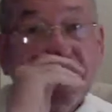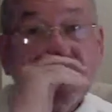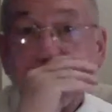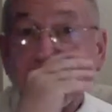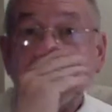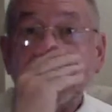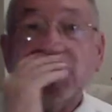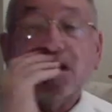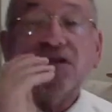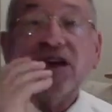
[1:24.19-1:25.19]

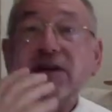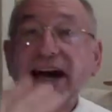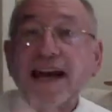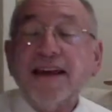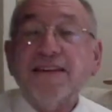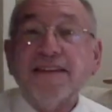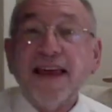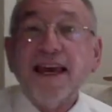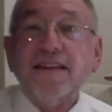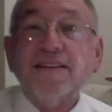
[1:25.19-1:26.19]
the United
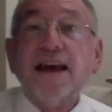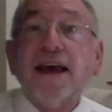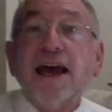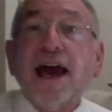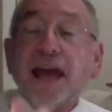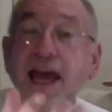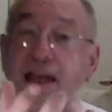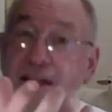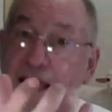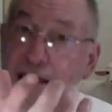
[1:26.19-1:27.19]
States,
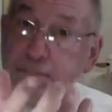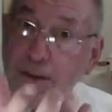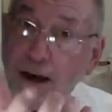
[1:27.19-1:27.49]
and